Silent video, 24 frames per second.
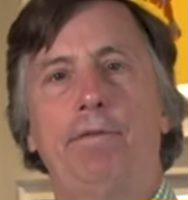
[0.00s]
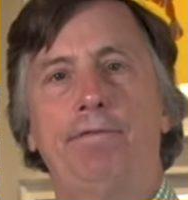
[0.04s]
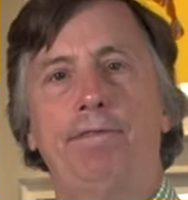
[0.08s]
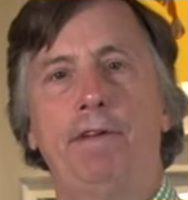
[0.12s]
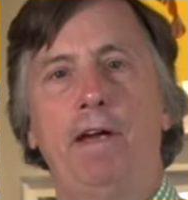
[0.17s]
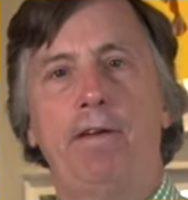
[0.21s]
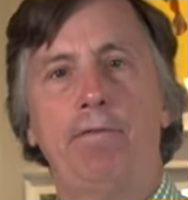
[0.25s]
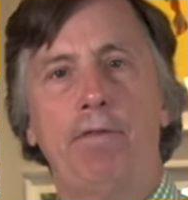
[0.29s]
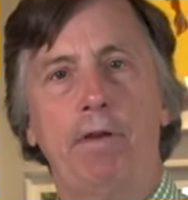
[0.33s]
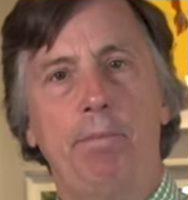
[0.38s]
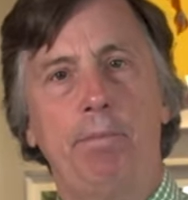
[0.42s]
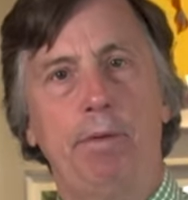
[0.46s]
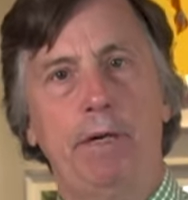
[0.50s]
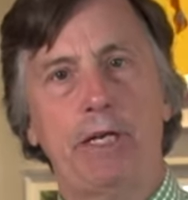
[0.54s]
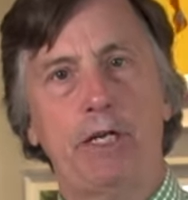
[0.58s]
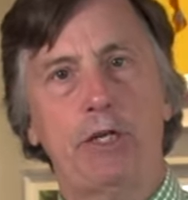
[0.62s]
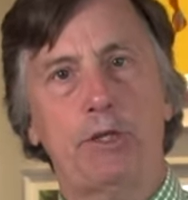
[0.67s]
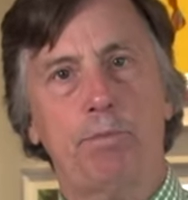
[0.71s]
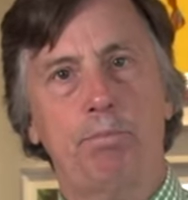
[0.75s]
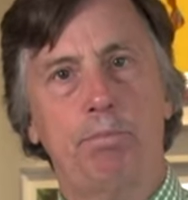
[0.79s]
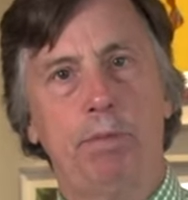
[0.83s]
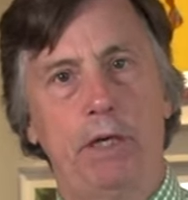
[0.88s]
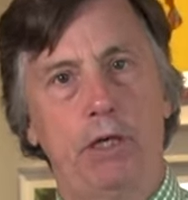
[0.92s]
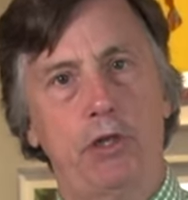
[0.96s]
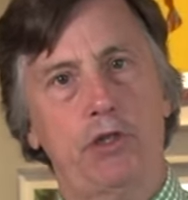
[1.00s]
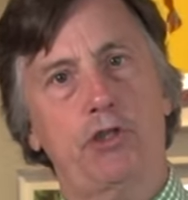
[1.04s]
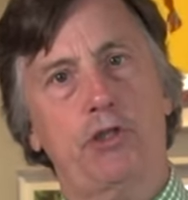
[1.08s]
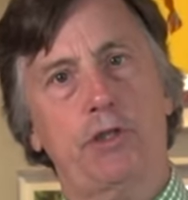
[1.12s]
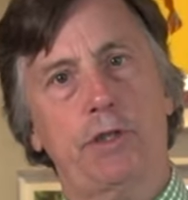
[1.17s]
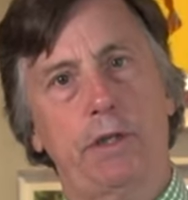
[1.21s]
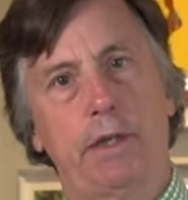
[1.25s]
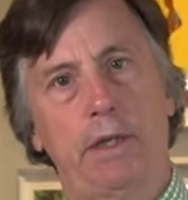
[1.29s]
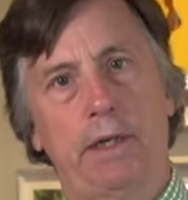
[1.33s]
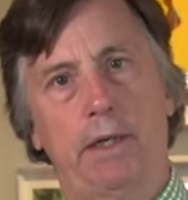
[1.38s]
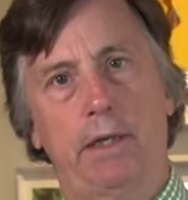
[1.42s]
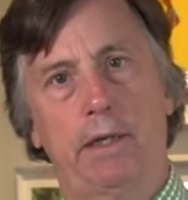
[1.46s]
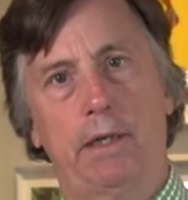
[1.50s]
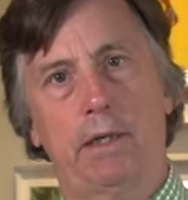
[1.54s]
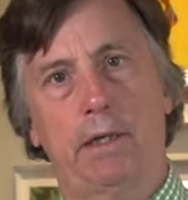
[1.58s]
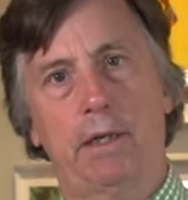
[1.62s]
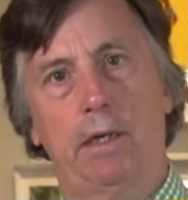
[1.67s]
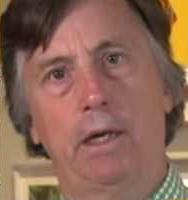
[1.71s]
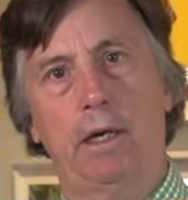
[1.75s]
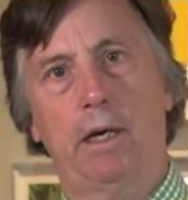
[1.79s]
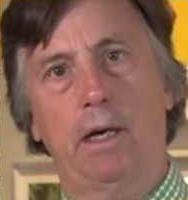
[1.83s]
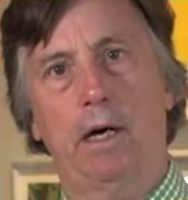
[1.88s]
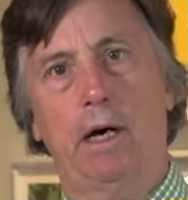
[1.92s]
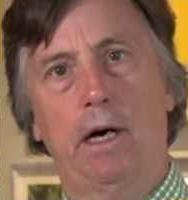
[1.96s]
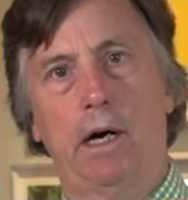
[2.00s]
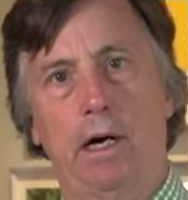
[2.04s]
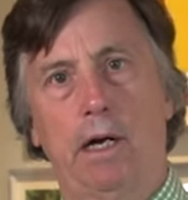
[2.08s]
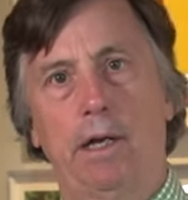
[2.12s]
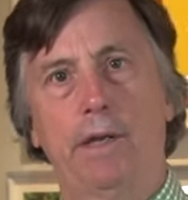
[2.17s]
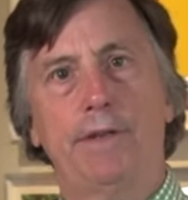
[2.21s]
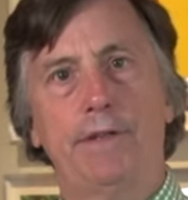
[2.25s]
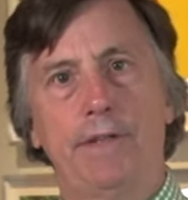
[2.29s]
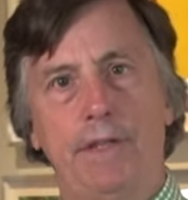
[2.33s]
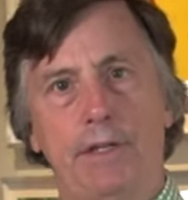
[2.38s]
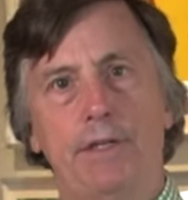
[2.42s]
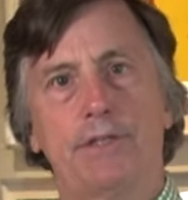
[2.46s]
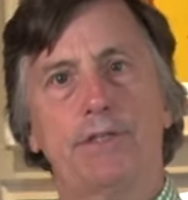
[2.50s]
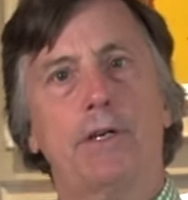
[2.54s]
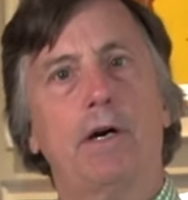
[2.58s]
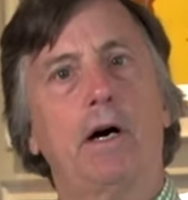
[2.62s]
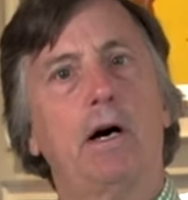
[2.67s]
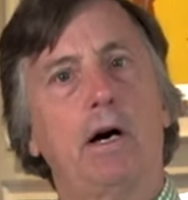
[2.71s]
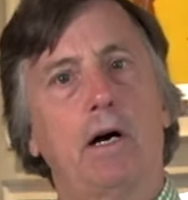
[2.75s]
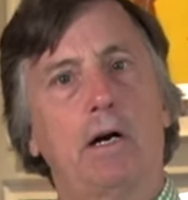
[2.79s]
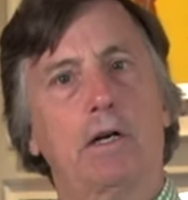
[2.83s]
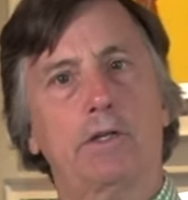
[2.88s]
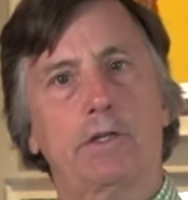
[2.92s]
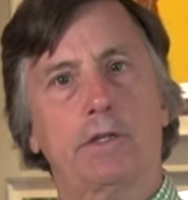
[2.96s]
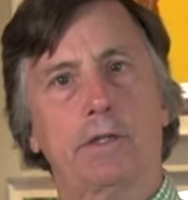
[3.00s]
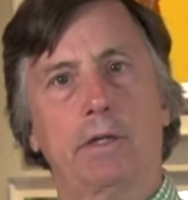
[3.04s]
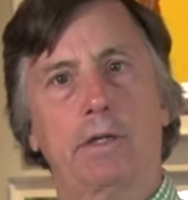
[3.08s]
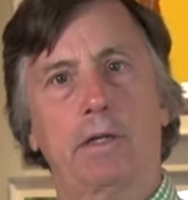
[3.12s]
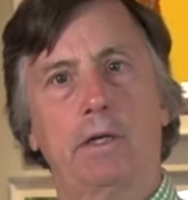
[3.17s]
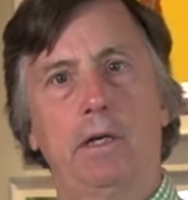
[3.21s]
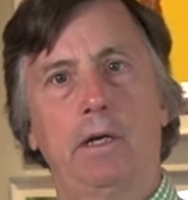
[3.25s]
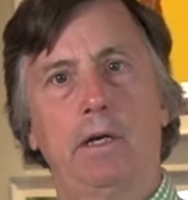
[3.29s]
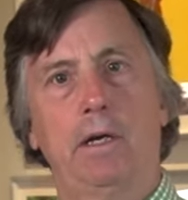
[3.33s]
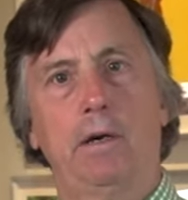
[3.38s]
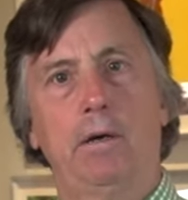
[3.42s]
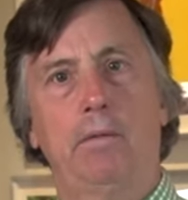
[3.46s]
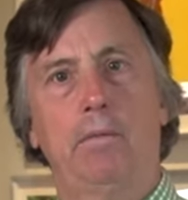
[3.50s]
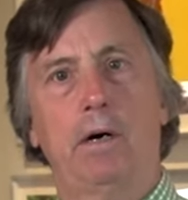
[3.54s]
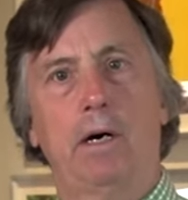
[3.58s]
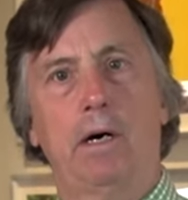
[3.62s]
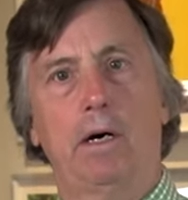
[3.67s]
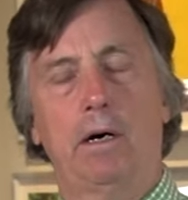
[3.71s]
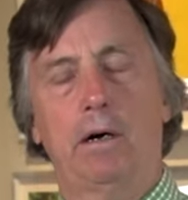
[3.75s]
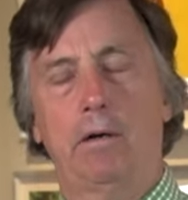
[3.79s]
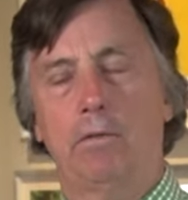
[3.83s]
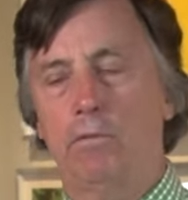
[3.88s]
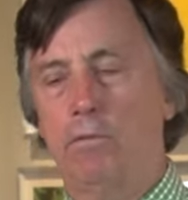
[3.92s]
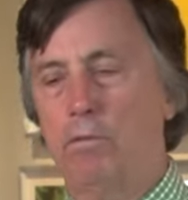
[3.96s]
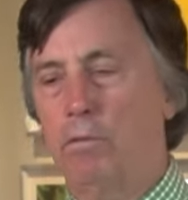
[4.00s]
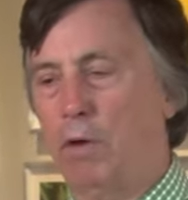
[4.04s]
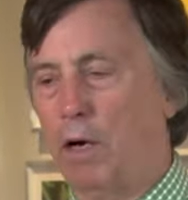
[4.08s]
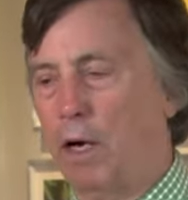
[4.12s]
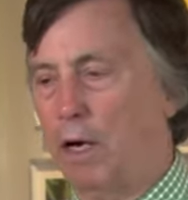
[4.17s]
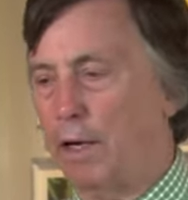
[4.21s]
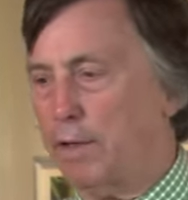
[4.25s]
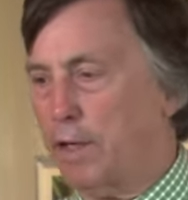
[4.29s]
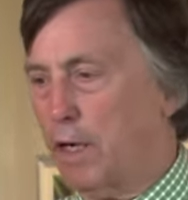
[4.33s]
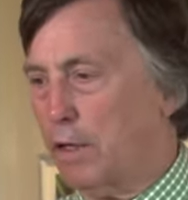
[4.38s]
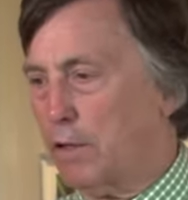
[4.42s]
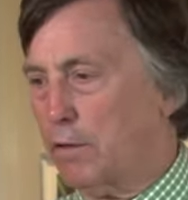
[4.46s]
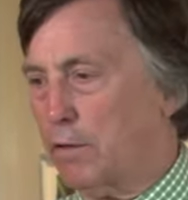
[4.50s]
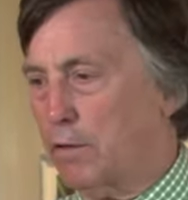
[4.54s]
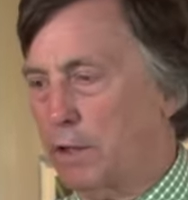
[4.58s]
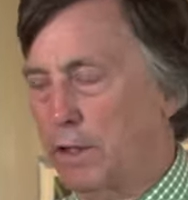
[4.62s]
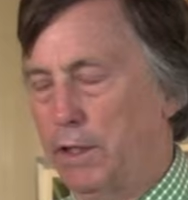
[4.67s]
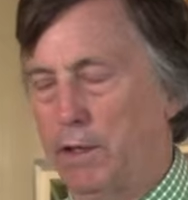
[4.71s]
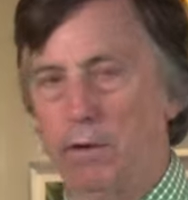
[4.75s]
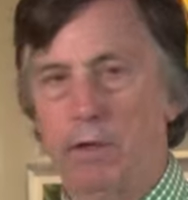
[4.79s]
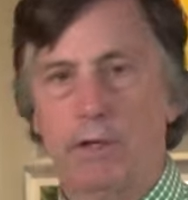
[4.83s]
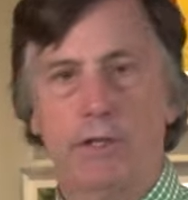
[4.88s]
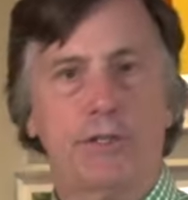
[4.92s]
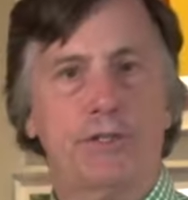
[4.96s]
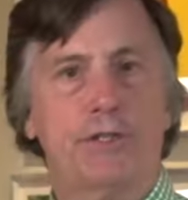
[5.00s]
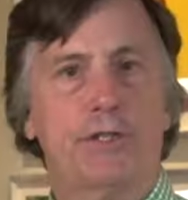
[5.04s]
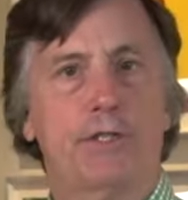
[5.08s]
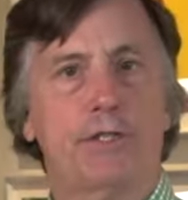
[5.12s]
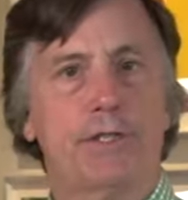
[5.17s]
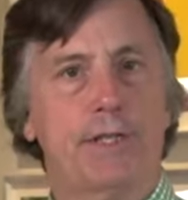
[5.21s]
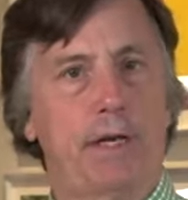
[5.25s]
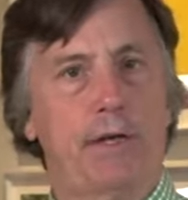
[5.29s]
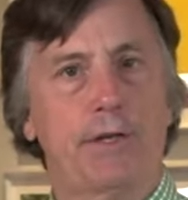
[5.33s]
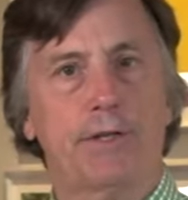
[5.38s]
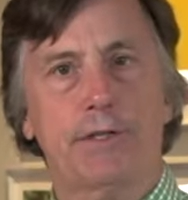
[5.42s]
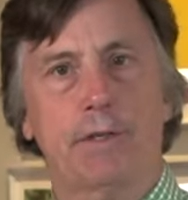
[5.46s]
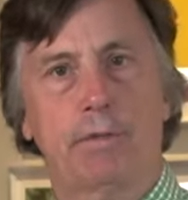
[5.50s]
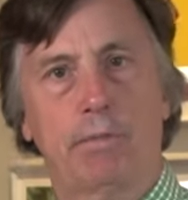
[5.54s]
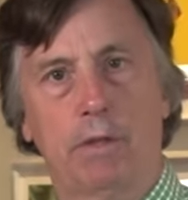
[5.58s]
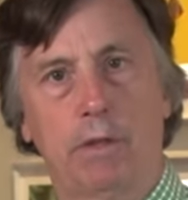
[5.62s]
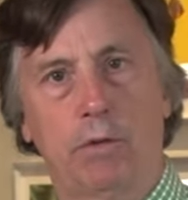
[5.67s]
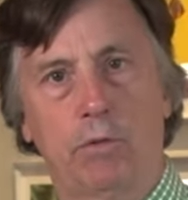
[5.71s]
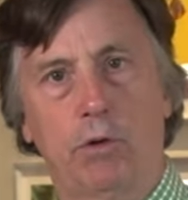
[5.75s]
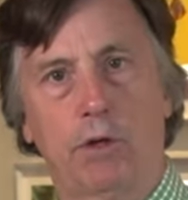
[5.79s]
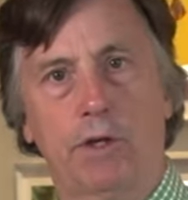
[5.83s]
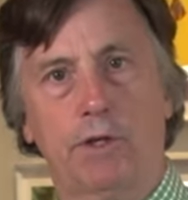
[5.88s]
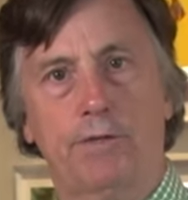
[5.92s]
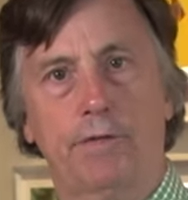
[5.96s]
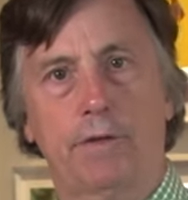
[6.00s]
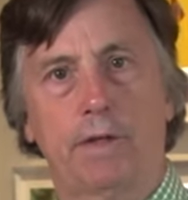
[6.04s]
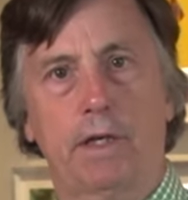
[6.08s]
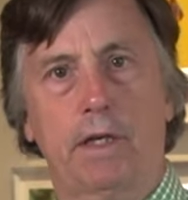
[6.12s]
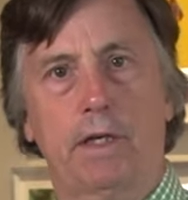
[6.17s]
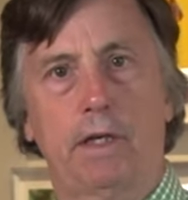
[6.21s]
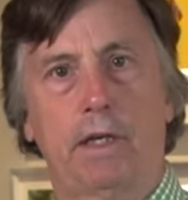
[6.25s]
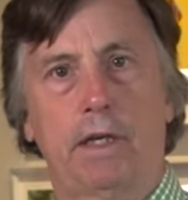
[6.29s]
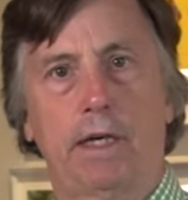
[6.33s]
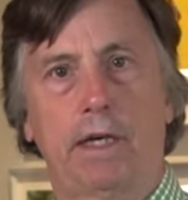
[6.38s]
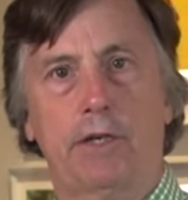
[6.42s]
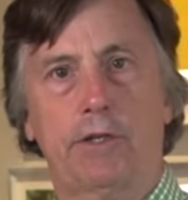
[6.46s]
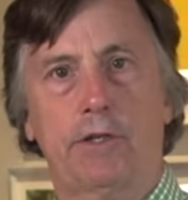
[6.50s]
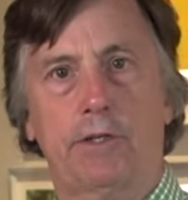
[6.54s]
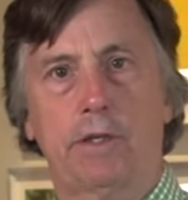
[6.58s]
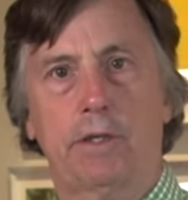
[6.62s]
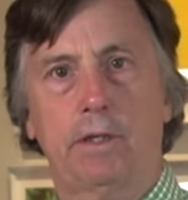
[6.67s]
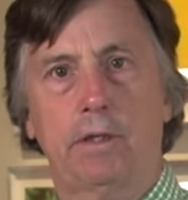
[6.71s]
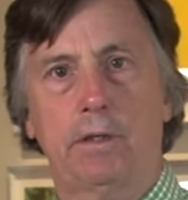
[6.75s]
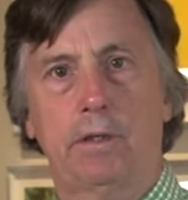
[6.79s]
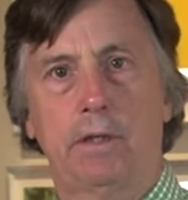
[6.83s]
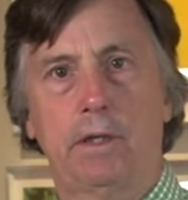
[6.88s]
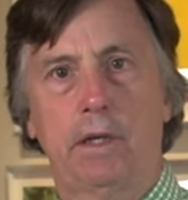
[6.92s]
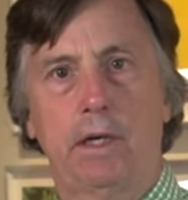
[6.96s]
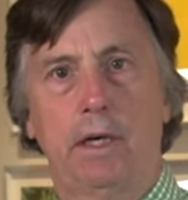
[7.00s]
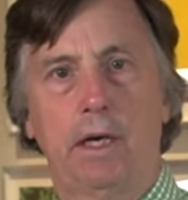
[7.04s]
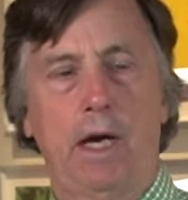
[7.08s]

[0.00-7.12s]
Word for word: everybody's pitched in on this auction. Uh, I got clearance to sell some of the works for the collection.